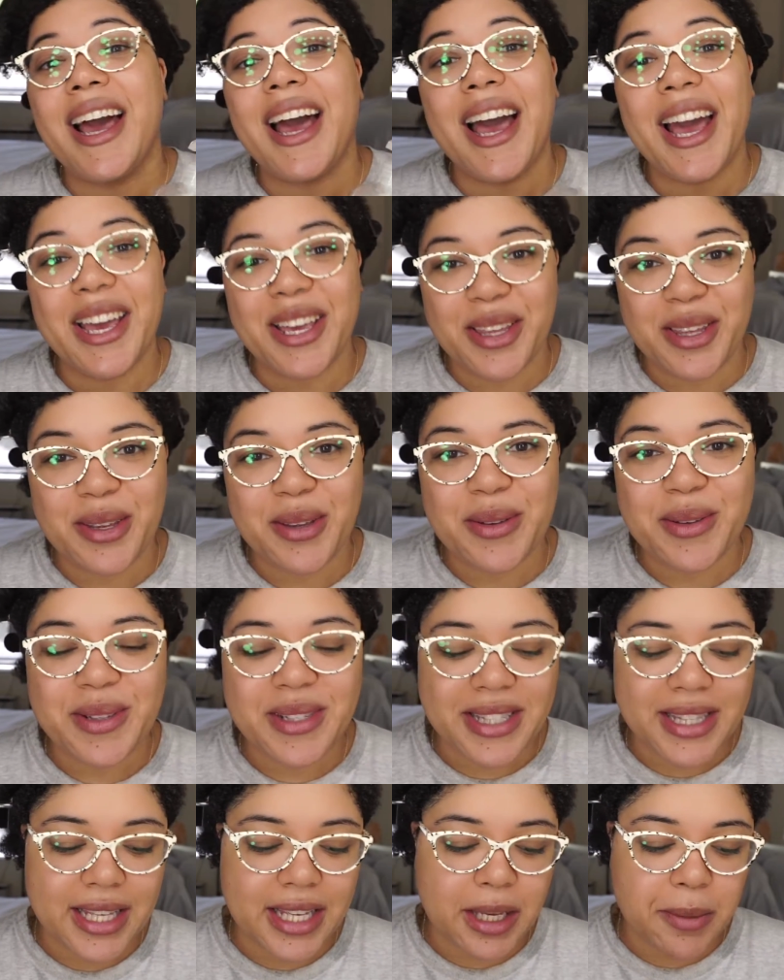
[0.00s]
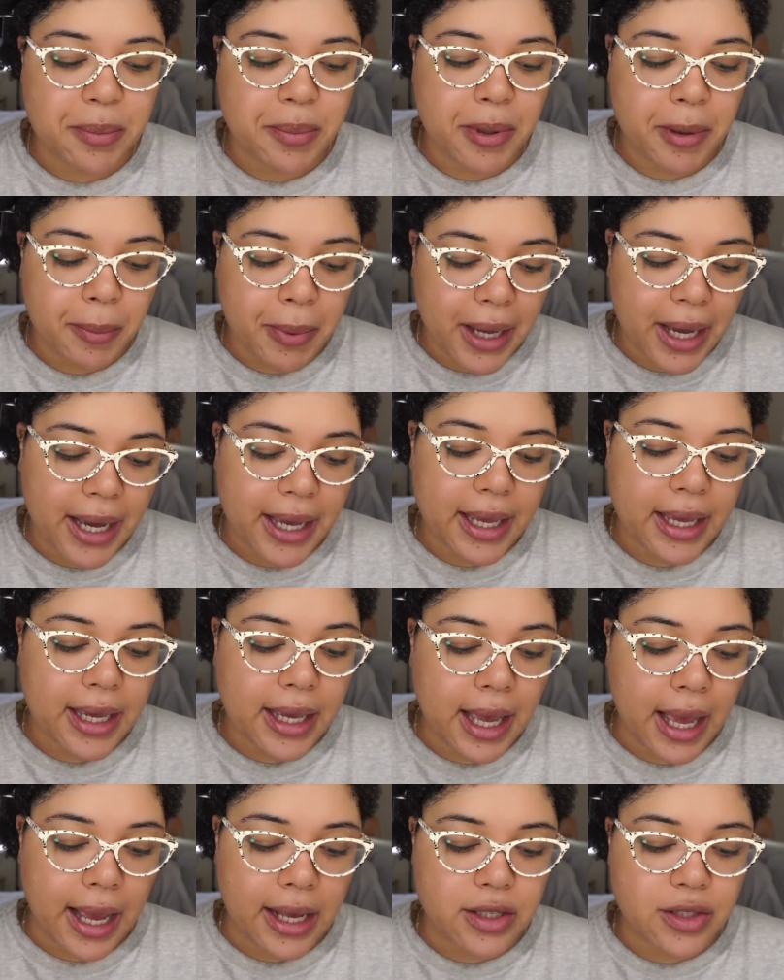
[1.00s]
I used the Papaya
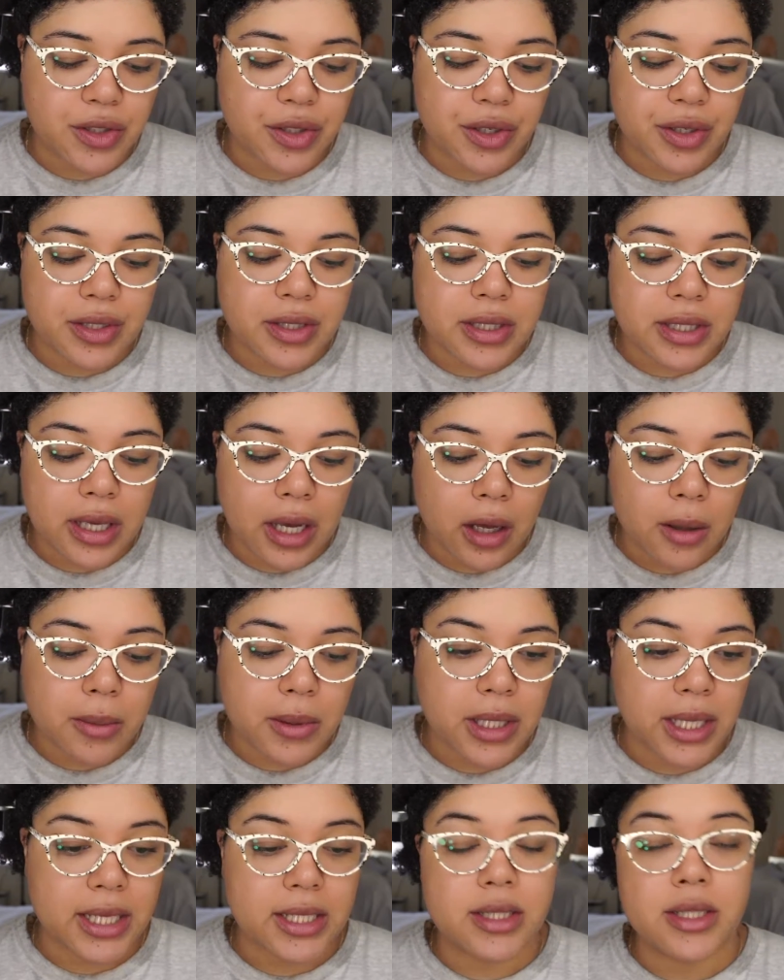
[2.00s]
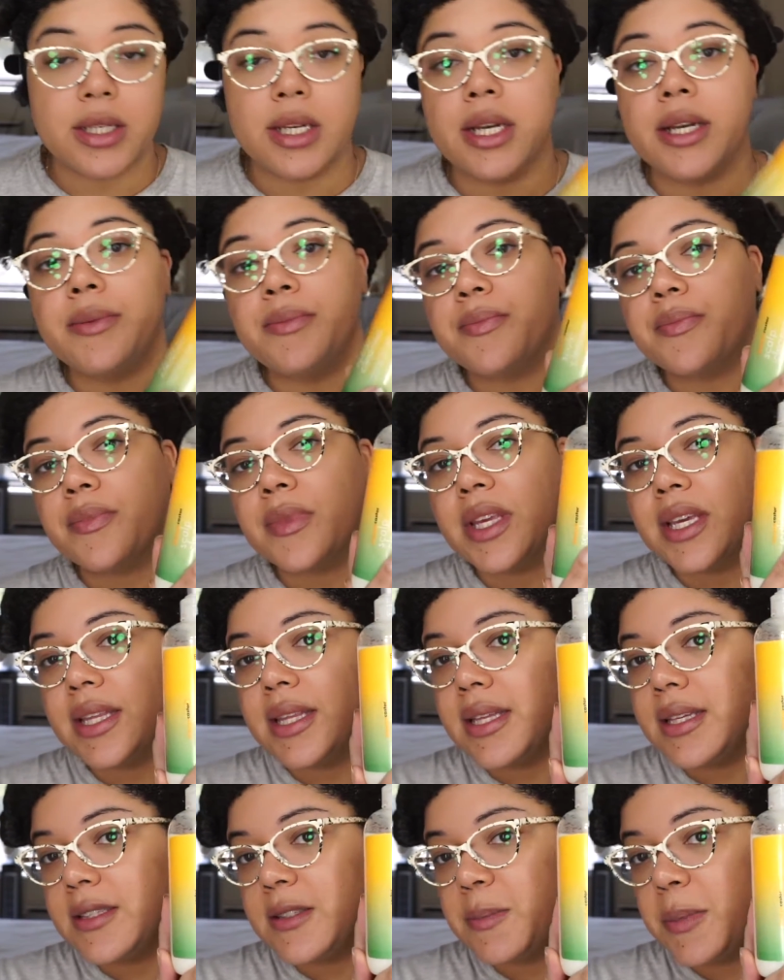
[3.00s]
Castor Scalp Cleanser,
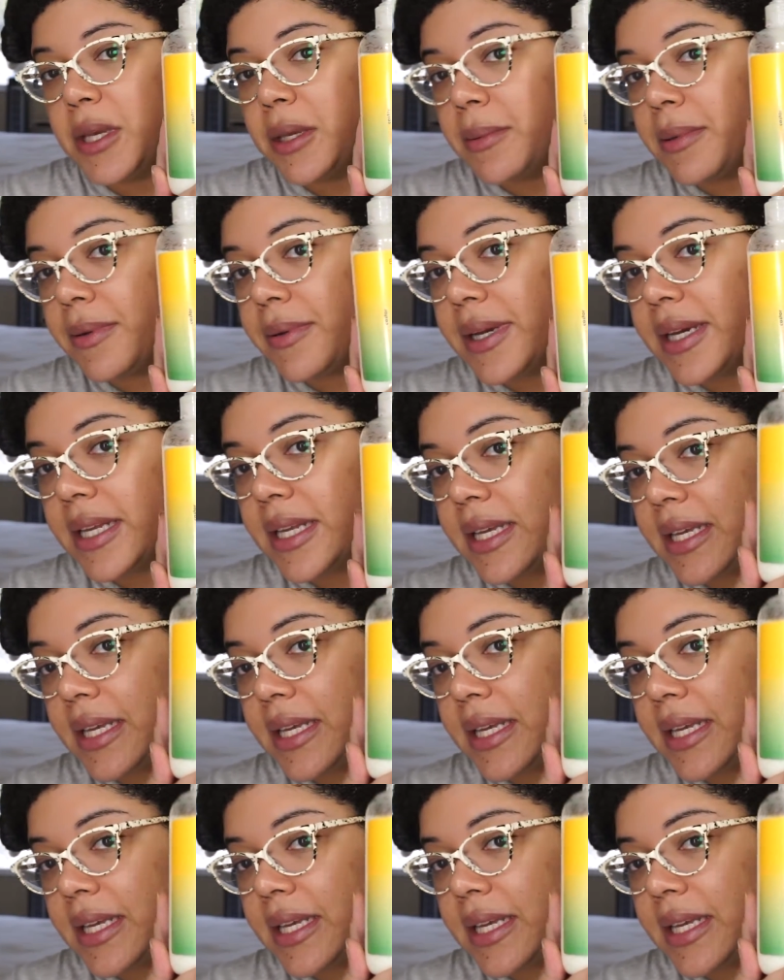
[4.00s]
this baby right